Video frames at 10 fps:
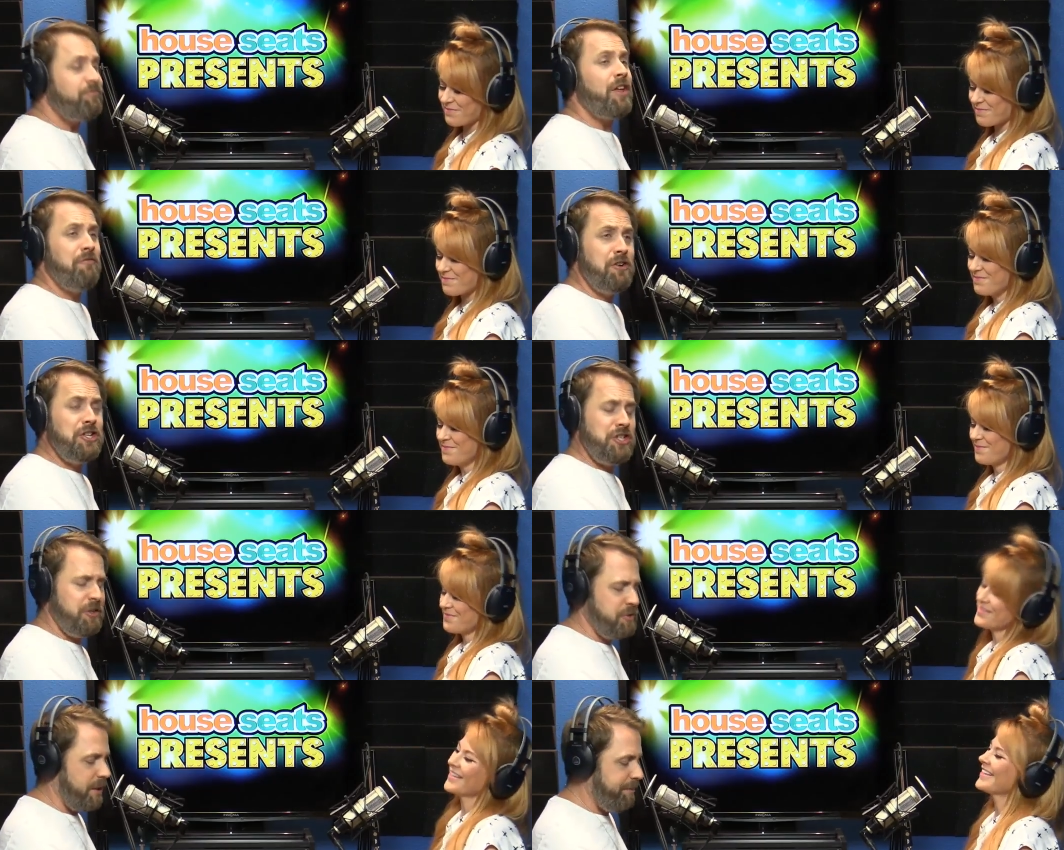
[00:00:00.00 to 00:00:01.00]
Speaker 1: For the
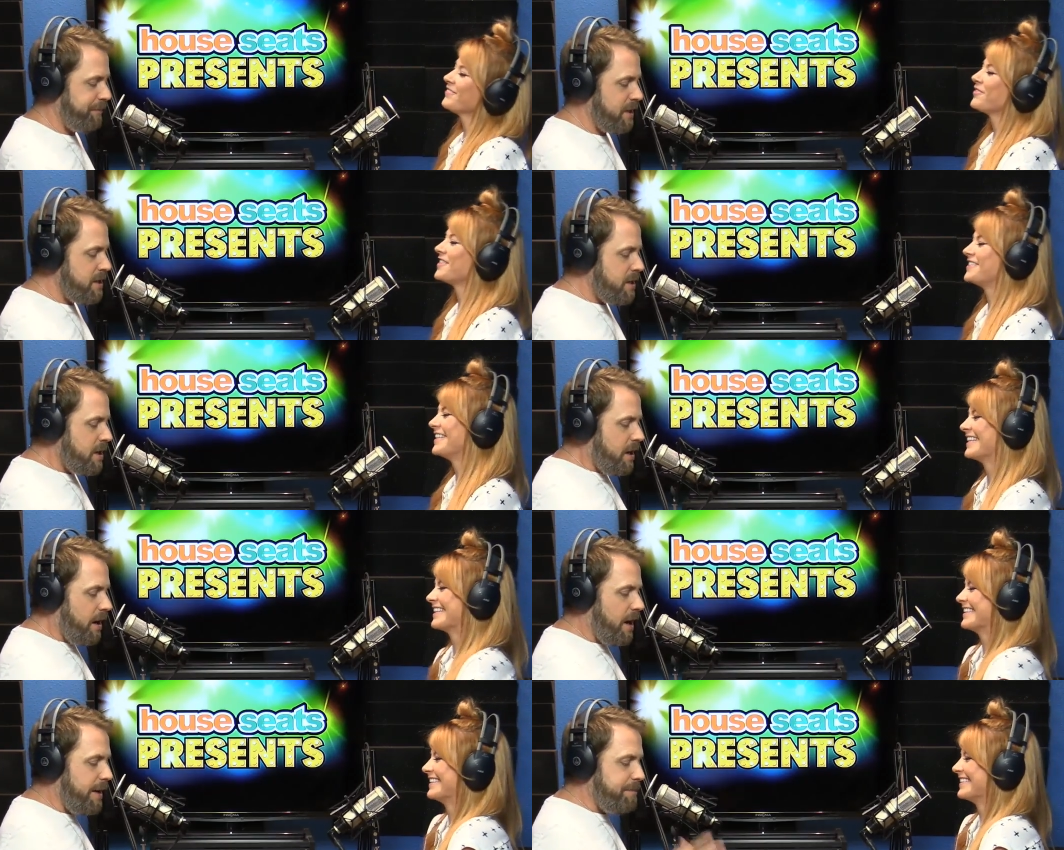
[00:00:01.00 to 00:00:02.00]
children. For the-
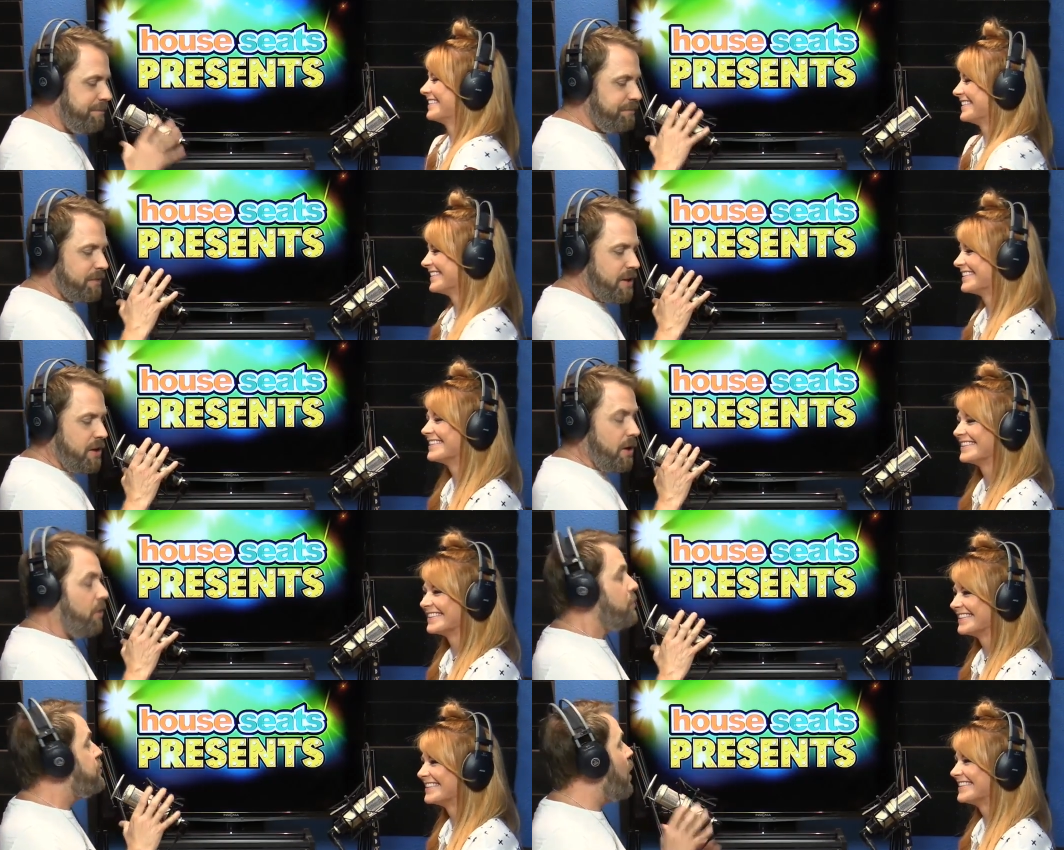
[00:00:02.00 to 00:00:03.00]
um
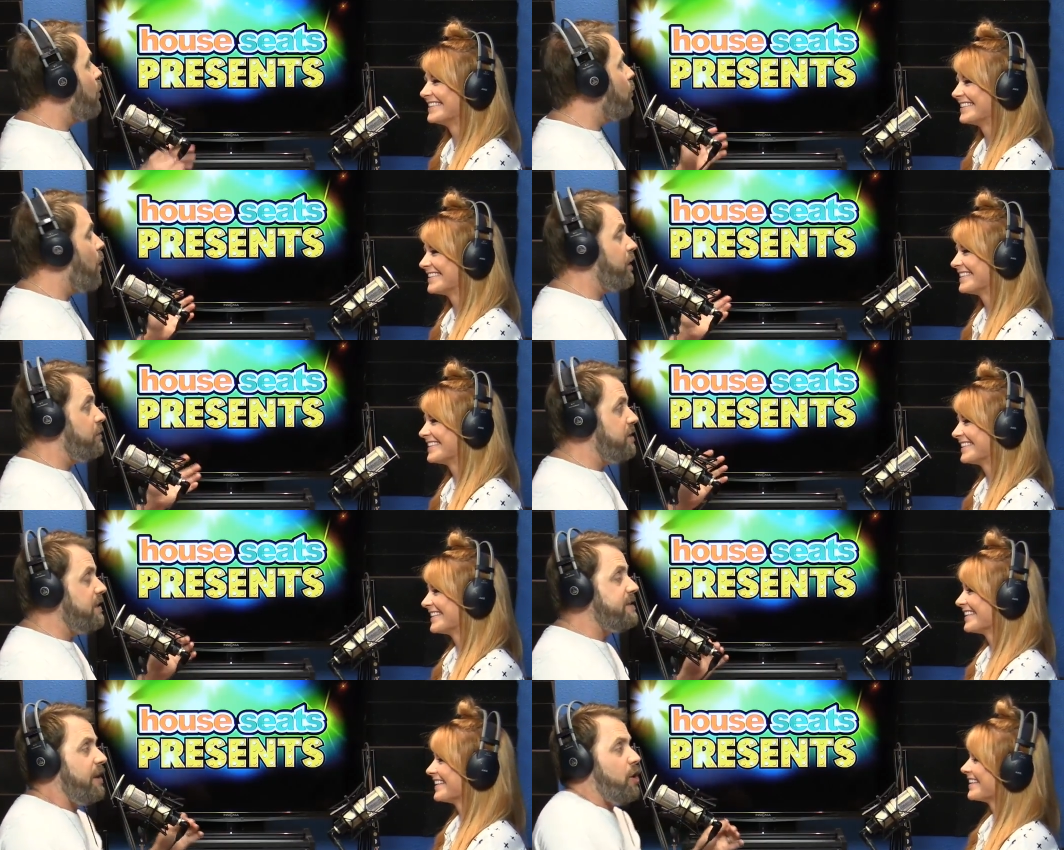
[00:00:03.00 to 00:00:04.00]
so what you did
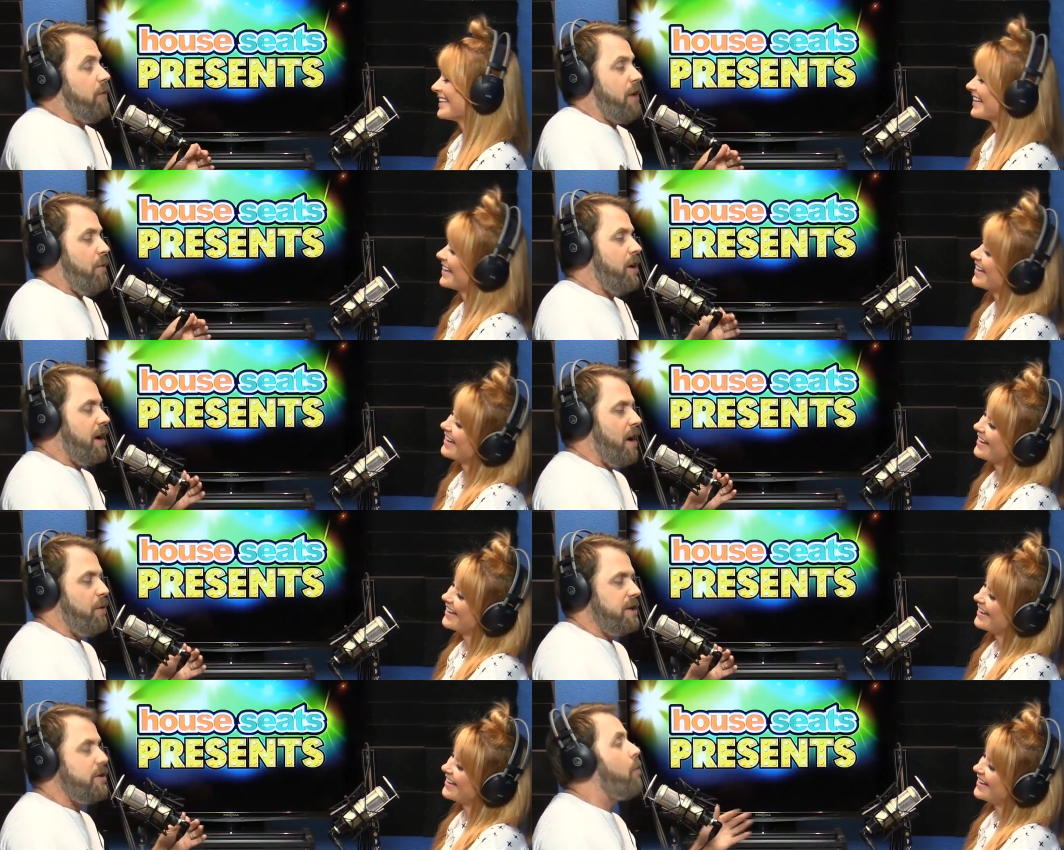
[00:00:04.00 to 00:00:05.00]
send over, I want to, I want
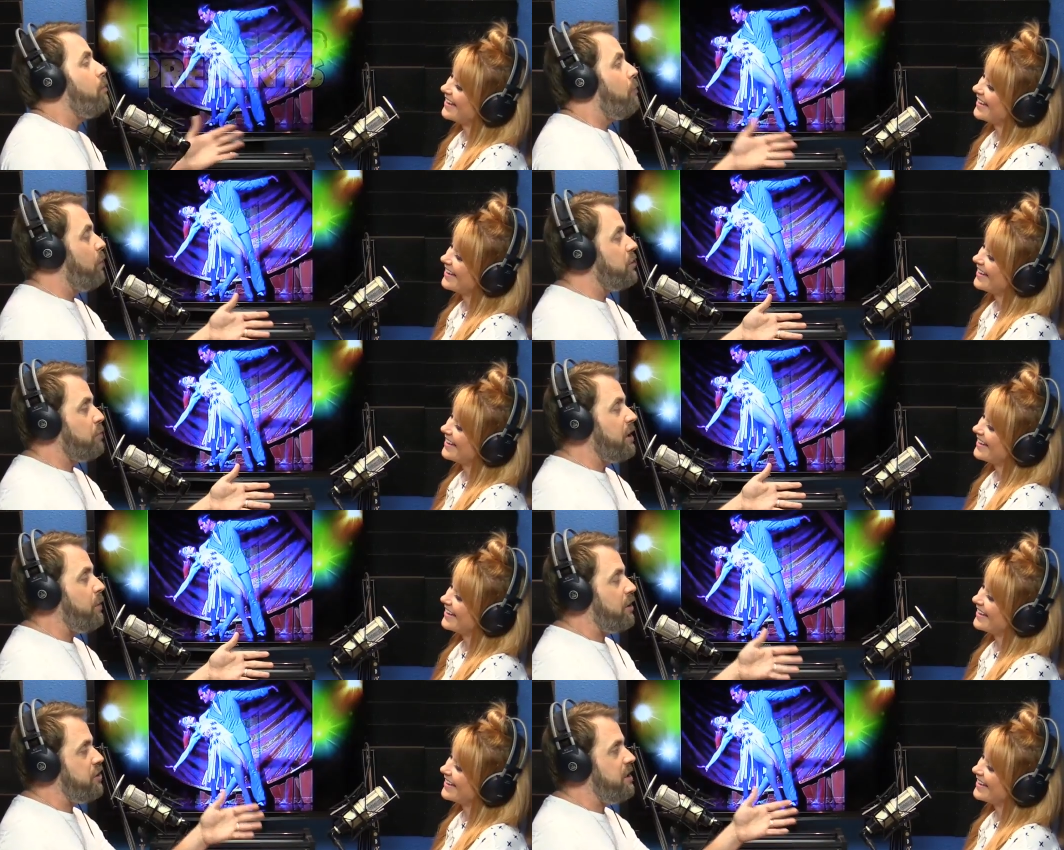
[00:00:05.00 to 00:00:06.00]
to. Oh, really quick,
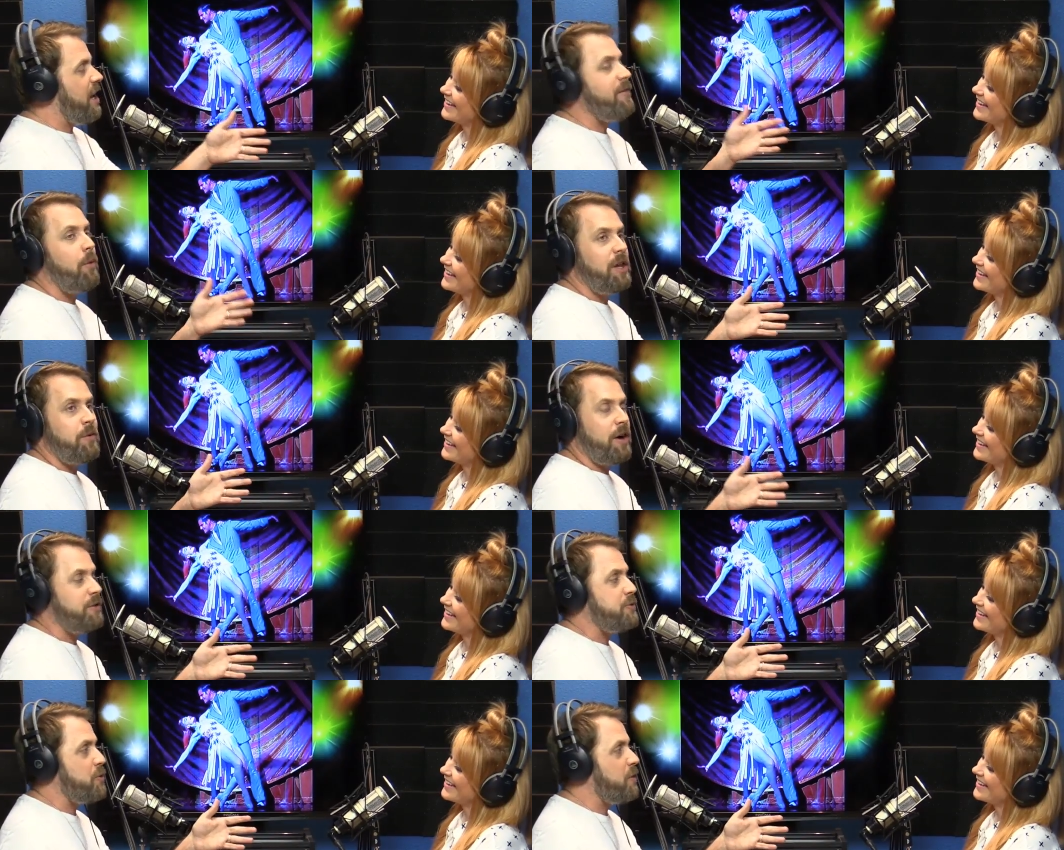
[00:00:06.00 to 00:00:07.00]
she did have a Willy Wonka
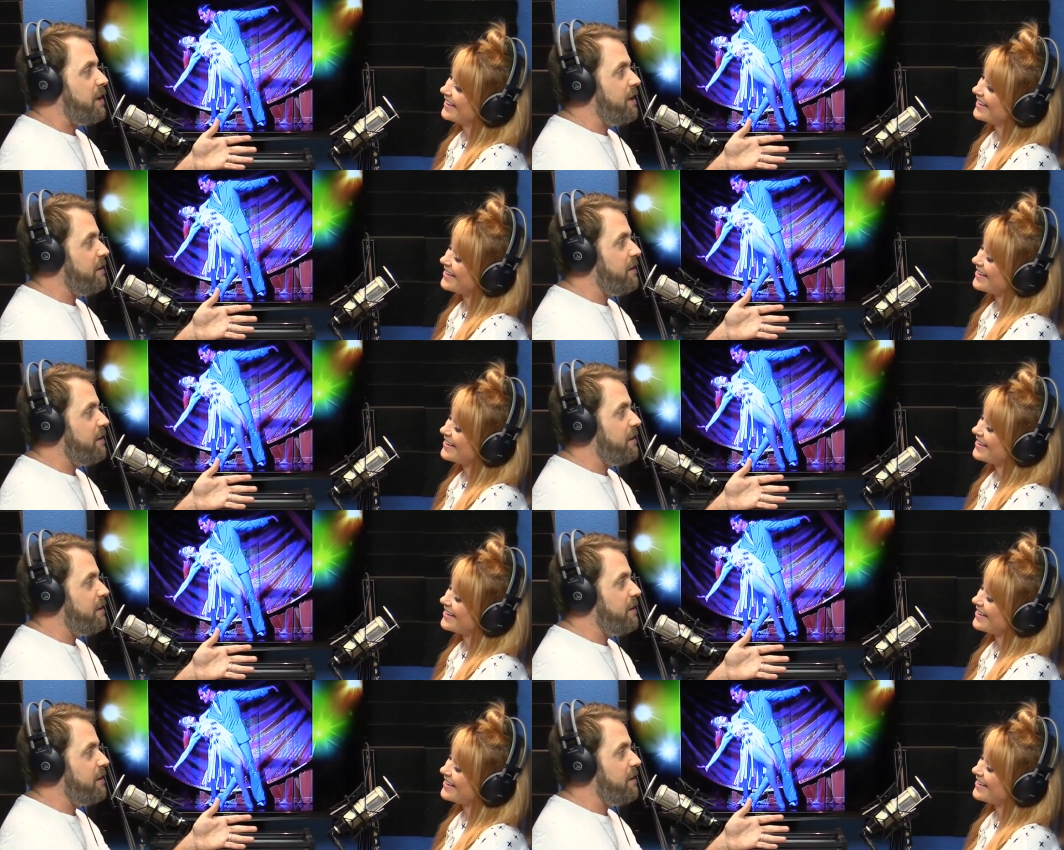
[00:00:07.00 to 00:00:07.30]
story.